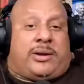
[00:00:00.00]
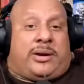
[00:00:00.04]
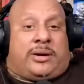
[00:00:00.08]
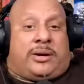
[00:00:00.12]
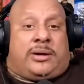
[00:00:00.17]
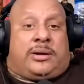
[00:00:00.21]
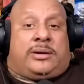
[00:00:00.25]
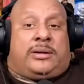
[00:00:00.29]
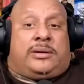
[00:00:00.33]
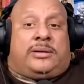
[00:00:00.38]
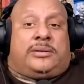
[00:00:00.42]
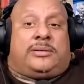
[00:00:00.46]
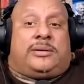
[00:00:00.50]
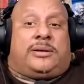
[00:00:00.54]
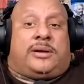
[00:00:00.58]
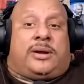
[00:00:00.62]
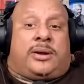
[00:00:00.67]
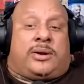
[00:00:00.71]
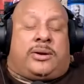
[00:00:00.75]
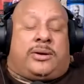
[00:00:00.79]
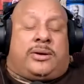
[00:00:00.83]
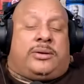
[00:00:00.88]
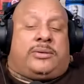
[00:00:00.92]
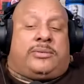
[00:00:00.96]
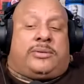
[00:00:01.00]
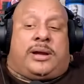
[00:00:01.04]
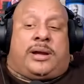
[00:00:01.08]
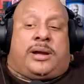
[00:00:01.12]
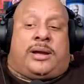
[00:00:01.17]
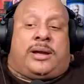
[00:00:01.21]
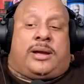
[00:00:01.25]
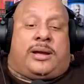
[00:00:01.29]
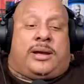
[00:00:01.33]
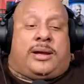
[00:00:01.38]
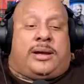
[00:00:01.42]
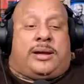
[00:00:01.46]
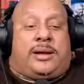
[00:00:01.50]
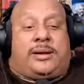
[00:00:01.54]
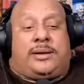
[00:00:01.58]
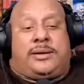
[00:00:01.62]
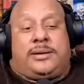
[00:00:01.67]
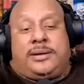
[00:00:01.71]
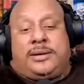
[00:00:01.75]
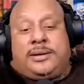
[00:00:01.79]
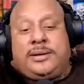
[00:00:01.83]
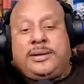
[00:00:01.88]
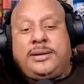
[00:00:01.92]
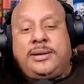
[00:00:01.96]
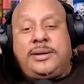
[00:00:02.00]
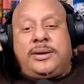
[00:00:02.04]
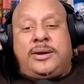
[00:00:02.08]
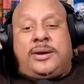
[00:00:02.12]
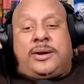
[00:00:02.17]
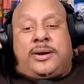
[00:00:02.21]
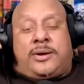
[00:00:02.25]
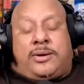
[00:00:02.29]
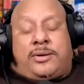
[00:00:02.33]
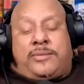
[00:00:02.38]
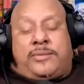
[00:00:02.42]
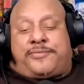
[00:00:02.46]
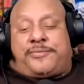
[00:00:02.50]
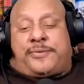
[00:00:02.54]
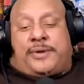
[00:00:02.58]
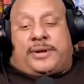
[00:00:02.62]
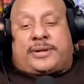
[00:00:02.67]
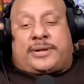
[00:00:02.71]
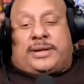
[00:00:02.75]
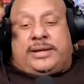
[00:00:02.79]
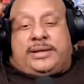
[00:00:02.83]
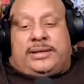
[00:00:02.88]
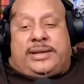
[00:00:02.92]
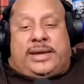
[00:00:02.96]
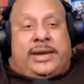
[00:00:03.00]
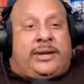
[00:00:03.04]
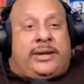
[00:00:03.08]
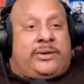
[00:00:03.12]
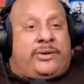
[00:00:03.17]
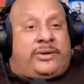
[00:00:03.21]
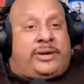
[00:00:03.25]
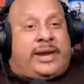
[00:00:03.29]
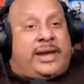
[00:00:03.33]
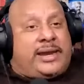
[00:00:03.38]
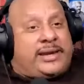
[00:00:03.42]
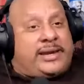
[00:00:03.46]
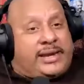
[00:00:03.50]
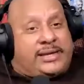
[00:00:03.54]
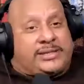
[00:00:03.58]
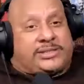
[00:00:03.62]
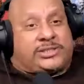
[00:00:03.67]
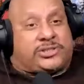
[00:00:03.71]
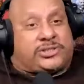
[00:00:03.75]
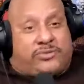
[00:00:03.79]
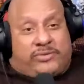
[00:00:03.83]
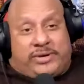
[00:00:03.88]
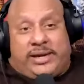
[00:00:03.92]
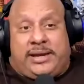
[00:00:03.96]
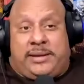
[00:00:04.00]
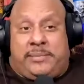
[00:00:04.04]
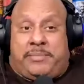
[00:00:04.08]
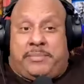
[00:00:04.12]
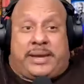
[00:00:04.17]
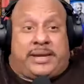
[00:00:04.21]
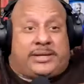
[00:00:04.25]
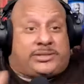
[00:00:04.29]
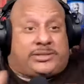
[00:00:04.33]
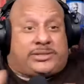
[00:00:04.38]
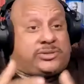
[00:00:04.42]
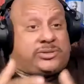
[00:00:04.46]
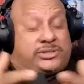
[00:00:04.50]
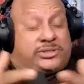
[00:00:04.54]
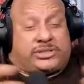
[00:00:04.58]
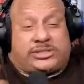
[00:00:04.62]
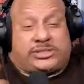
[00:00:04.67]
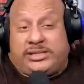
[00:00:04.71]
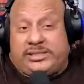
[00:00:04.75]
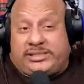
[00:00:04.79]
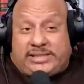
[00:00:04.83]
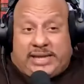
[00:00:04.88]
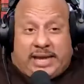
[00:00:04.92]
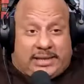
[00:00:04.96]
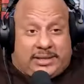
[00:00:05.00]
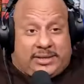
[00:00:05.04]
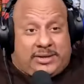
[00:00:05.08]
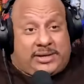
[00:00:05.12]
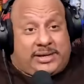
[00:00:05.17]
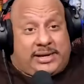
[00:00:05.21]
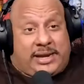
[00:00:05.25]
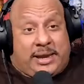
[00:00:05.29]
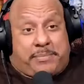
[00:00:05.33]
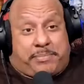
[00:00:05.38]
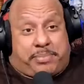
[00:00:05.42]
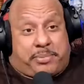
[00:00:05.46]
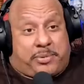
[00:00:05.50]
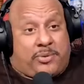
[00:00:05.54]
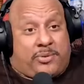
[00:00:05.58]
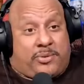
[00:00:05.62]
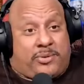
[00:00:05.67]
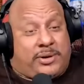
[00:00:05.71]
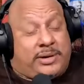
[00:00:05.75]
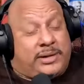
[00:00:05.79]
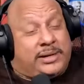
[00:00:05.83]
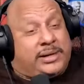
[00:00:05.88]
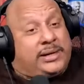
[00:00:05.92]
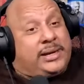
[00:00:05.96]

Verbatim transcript: her her uh her fucking internet history, make sure she's not looking at porn.